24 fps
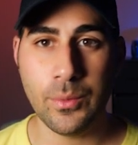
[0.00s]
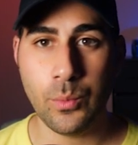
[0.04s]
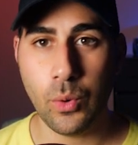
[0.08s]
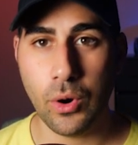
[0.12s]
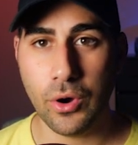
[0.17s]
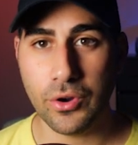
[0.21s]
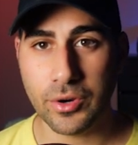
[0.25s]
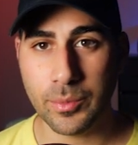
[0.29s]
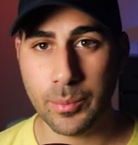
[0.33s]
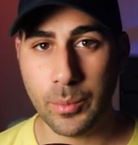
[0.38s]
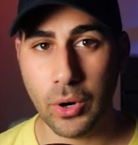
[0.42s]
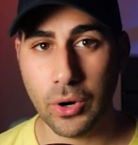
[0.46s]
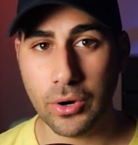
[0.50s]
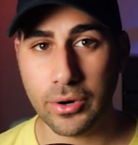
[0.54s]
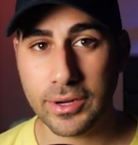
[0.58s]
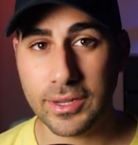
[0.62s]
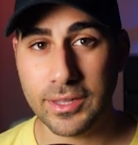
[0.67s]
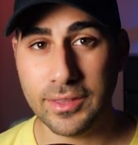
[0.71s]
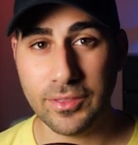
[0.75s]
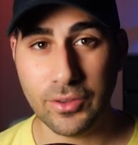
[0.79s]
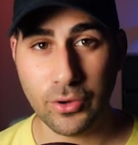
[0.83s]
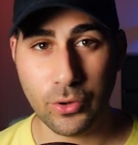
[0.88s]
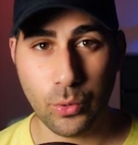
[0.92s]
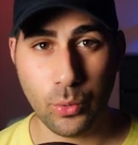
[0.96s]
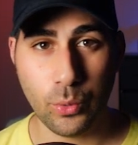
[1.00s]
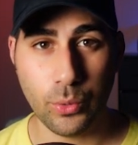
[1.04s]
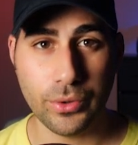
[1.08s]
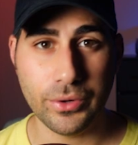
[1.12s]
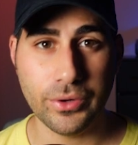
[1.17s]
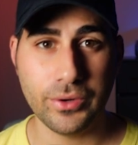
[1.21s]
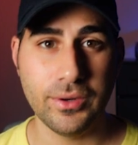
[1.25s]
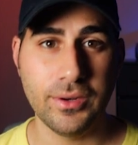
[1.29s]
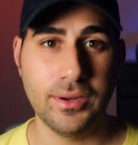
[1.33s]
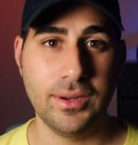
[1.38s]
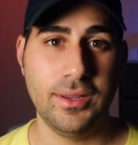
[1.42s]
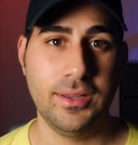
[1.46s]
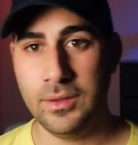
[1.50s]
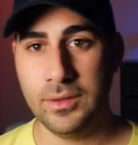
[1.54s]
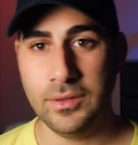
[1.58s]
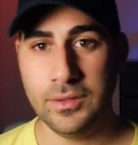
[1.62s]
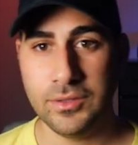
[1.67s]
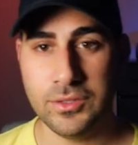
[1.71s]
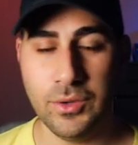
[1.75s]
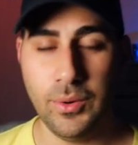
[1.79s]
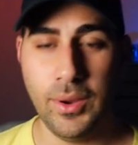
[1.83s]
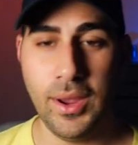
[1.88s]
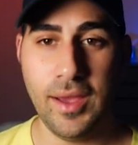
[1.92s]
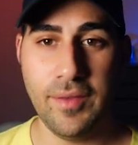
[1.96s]
watermark in the corner.
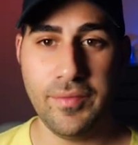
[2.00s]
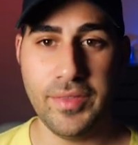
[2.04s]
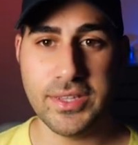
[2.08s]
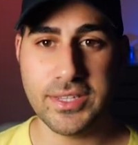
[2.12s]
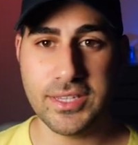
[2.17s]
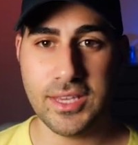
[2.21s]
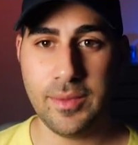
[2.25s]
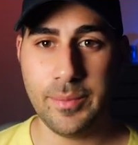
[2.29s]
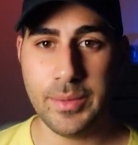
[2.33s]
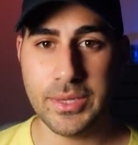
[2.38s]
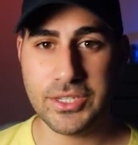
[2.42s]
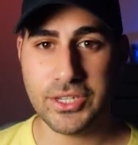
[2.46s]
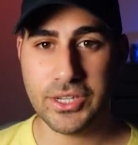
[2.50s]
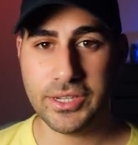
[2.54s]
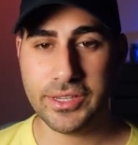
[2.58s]
So I have this image